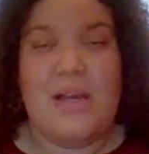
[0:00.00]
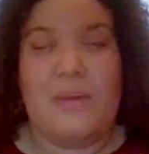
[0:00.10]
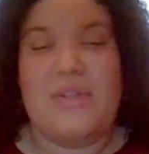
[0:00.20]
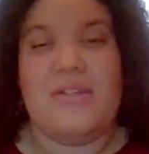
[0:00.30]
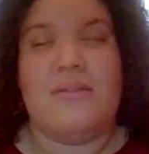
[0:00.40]

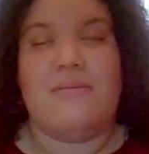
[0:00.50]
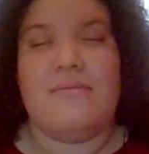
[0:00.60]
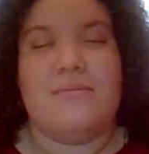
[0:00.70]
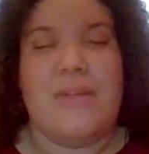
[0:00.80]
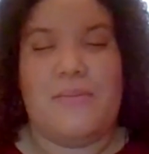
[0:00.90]
In the
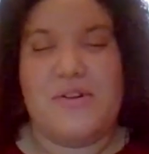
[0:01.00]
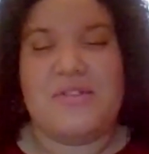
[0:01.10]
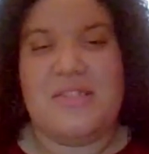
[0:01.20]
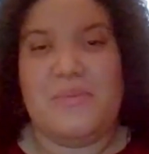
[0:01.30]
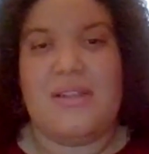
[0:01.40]
not
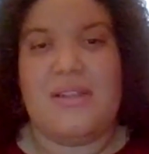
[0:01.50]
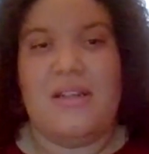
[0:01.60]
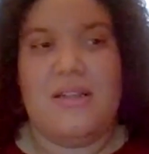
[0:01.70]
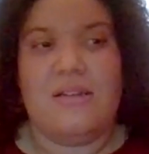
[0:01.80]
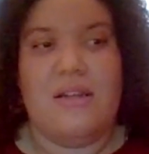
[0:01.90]
emergency, but
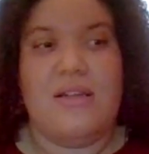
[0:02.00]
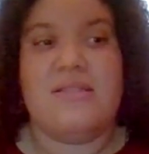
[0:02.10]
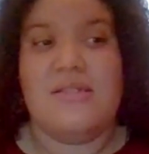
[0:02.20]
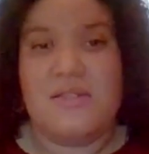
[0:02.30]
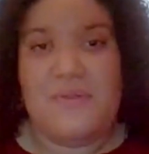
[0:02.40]
in
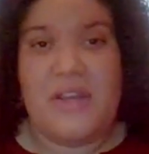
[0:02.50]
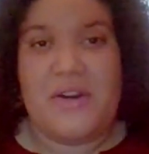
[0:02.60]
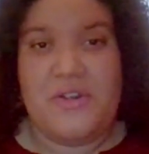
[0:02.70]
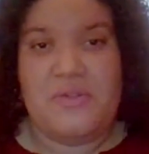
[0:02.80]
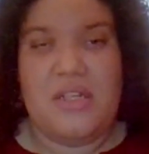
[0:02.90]
intensive
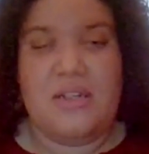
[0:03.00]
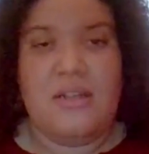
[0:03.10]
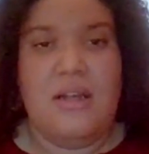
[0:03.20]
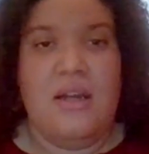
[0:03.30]
care unit,